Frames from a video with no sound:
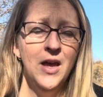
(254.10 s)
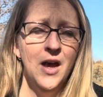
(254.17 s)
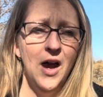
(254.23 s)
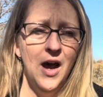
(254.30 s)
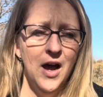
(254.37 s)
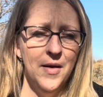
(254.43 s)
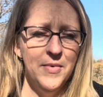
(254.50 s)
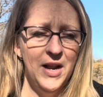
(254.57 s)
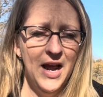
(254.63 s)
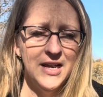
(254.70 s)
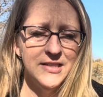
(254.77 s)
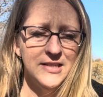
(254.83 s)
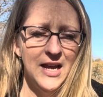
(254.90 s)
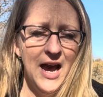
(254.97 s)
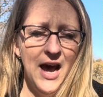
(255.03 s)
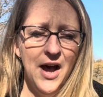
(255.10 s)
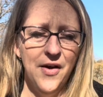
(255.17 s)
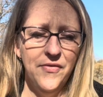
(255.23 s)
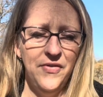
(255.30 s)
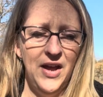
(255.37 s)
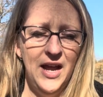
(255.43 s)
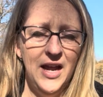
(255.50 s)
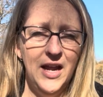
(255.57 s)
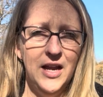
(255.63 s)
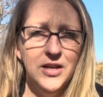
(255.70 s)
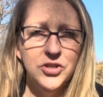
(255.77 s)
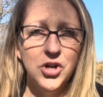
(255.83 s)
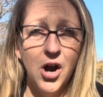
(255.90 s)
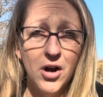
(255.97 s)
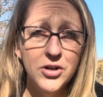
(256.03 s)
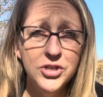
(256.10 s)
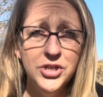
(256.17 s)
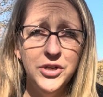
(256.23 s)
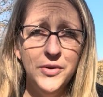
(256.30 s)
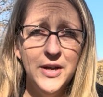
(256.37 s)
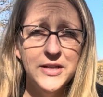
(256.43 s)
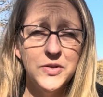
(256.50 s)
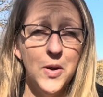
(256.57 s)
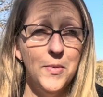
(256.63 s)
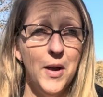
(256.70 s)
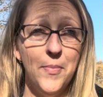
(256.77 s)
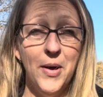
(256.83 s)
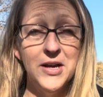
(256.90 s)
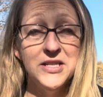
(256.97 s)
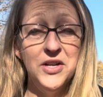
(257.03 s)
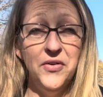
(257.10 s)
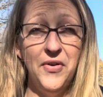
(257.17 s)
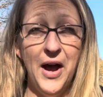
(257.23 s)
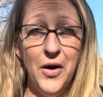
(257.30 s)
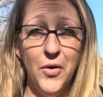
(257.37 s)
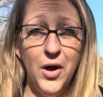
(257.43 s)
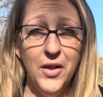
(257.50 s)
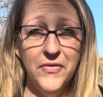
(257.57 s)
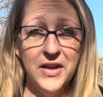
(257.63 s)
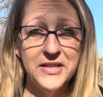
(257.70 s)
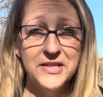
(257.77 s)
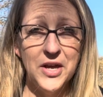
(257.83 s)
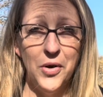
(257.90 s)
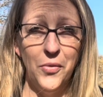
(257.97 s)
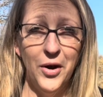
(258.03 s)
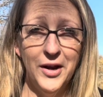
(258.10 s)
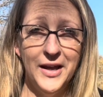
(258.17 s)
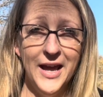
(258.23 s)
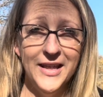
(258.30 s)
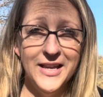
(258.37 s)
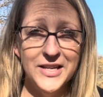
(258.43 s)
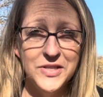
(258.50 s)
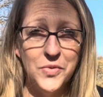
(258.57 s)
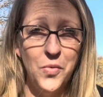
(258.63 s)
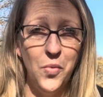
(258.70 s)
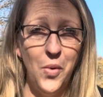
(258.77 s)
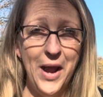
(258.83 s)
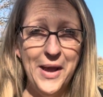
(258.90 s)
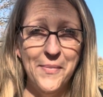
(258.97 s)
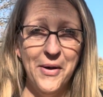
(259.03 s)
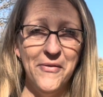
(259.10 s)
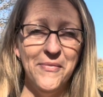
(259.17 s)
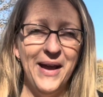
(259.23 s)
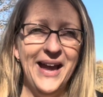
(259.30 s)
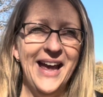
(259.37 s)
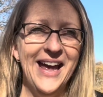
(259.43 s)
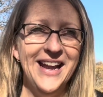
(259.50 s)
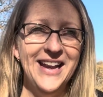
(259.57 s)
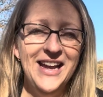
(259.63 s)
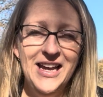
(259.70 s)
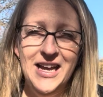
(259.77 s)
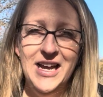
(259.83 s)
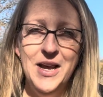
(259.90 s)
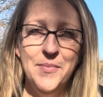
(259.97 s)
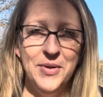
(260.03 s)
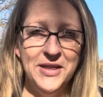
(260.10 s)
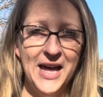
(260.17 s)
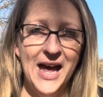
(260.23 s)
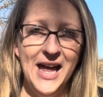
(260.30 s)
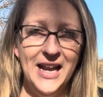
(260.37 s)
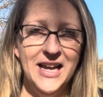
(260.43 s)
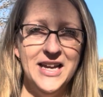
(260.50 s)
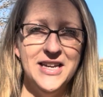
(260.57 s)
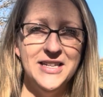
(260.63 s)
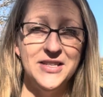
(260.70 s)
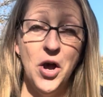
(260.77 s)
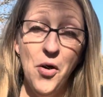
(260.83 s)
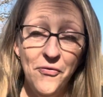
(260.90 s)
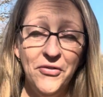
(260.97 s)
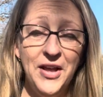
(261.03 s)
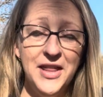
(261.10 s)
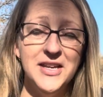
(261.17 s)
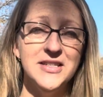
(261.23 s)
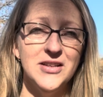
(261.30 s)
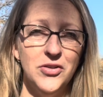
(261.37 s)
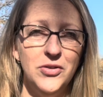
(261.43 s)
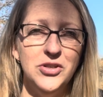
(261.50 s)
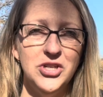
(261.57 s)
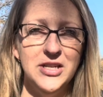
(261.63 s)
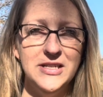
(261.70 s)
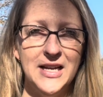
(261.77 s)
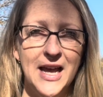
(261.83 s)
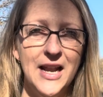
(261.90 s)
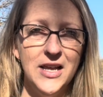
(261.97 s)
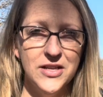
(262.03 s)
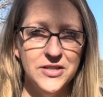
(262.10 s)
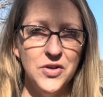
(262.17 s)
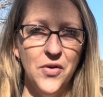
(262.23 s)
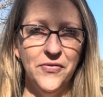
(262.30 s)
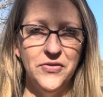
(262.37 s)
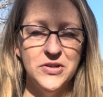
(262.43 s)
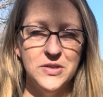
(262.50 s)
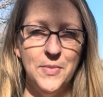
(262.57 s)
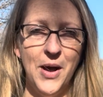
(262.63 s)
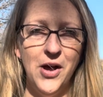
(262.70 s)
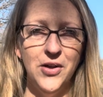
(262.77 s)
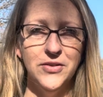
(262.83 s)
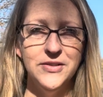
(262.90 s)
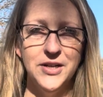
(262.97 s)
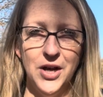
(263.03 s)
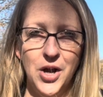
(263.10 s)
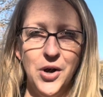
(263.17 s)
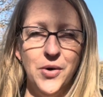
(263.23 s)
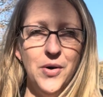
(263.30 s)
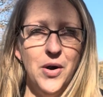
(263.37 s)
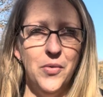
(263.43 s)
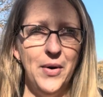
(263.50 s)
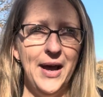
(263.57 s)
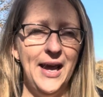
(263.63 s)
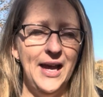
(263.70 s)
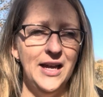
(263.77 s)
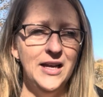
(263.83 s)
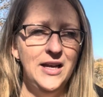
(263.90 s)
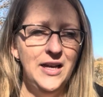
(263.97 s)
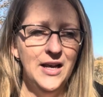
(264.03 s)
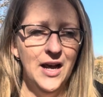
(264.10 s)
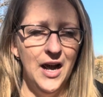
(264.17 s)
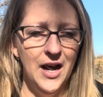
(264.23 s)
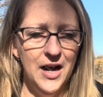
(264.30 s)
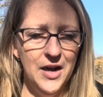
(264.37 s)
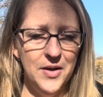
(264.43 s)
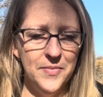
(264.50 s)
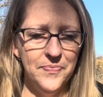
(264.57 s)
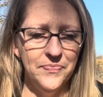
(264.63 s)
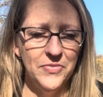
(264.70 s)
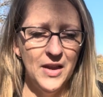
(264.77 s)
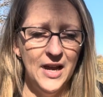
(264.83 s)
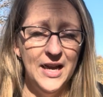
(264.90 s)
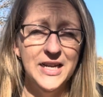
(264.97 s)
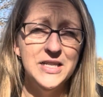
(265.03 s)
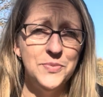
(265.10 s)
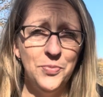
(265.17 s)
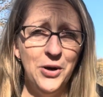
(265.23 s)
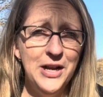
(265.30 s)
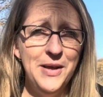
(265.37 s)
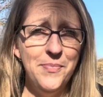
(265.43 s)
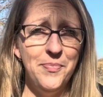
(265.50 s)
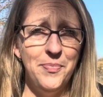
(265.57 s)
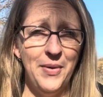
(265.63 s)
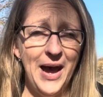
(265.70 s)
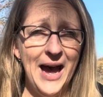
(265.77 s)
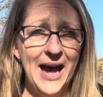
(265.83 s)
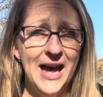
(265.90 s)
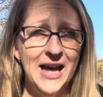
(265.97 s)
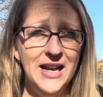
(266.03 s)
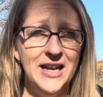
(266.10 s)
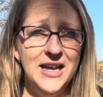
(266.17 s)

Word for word: Um, it has to have a charge to it, so I'm not positive how all of that's gonna work yet. That's way above my head, but that is hopefully the solution to getting the sulfur smell to go away. Um, it's pretty bad.